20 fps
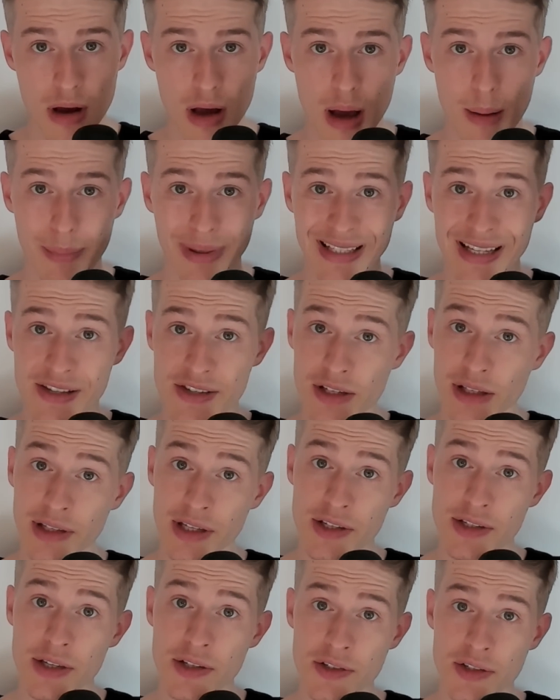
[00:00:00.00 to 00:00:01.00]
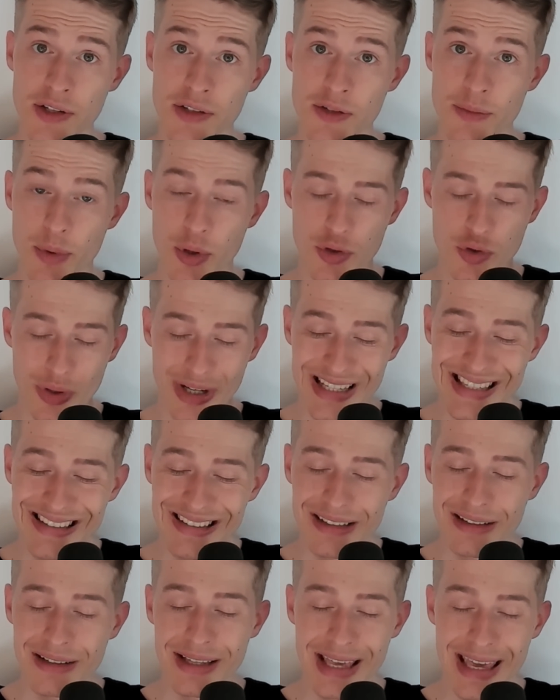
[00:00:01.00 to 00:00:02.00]
but that's still in existence because you can
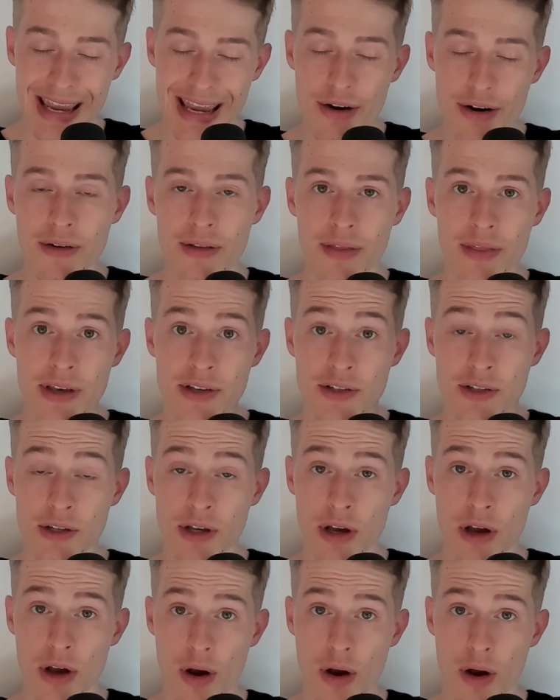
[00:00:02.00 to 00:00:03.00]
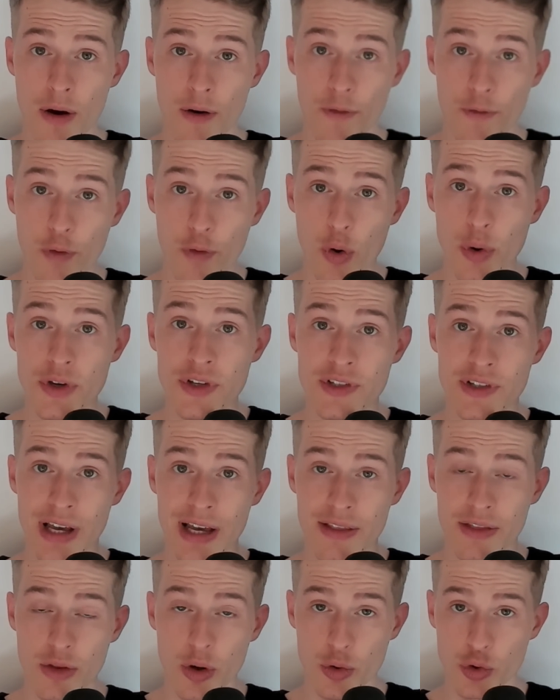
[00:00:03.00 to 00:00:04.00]
still hear this voice
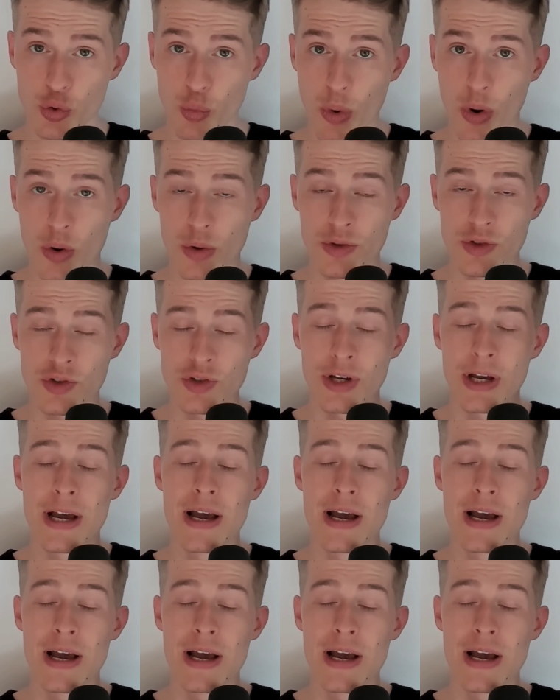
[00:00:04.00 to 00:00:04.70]
and those words.